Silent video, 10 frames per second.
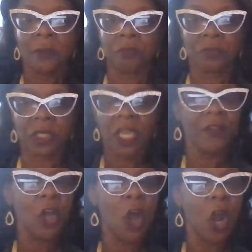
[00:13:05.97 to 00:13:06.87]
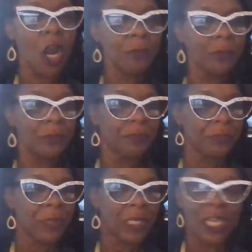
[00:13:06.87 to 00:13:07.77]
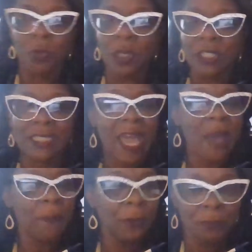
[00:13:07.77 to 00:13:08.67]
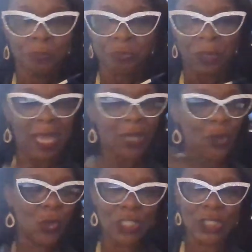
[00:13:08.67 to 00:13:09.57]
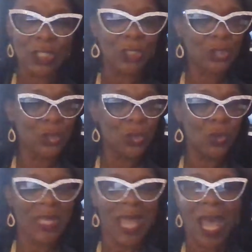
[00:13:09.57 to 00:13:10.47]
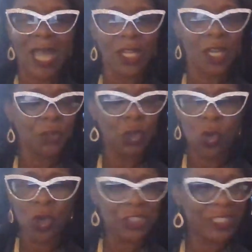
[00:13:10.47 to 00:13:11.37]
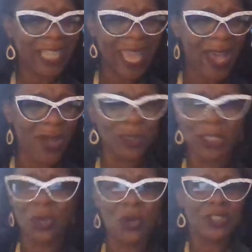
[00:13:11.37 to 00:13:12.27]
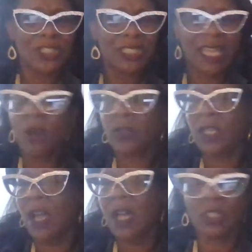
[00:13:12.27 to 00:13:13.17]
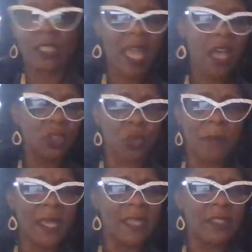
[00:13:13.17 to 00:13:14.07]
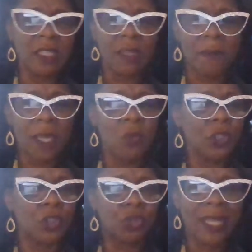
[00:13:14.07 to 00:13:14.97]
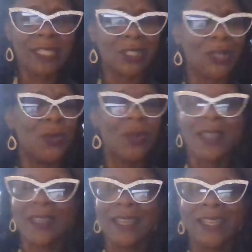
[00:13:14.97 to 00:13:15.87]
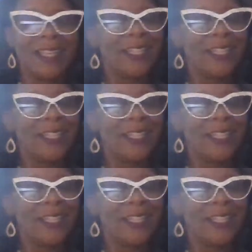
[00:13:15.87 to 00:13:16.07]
Kevin Hart, he was dapper, had on his little suit. I love the gorgeous gowns, oh the gosh, the gowns were amazing. The men were dressed, so it's